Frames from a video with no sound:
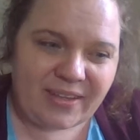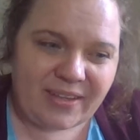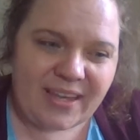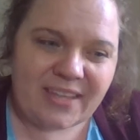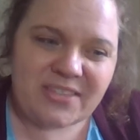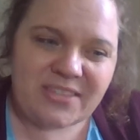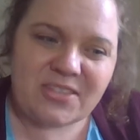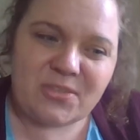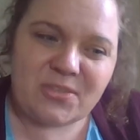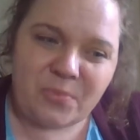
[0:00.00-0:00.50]

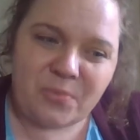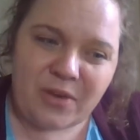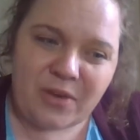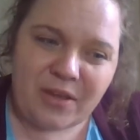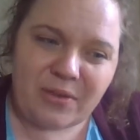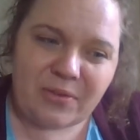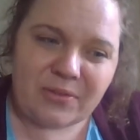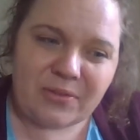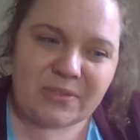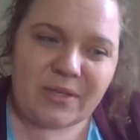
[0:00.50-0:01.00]
and
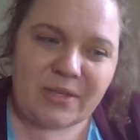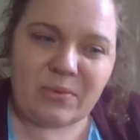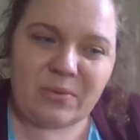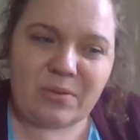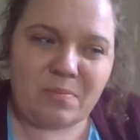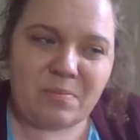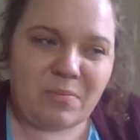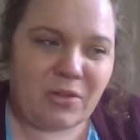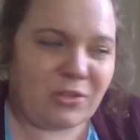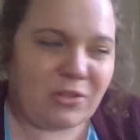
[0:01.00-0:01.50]
sprinkled it
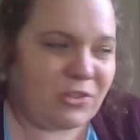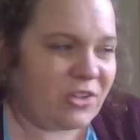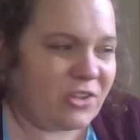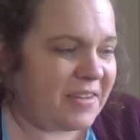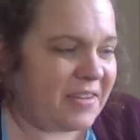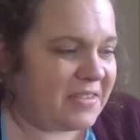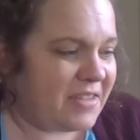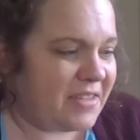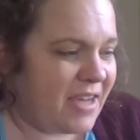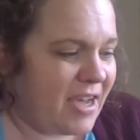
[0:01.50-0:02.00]
with mulch
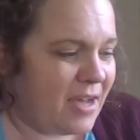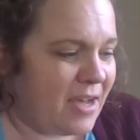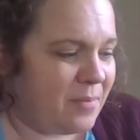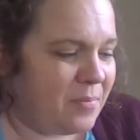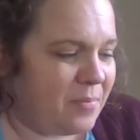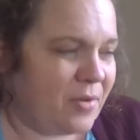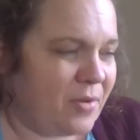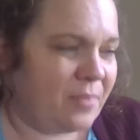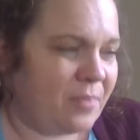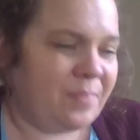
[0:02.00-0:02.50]
on top.
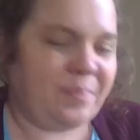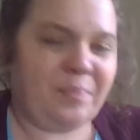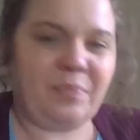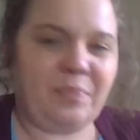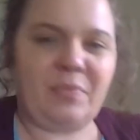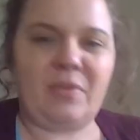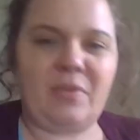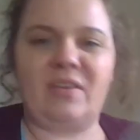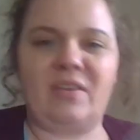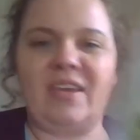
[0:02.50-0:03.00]

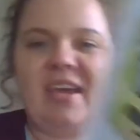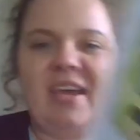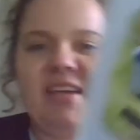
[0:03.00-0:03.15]
Okay,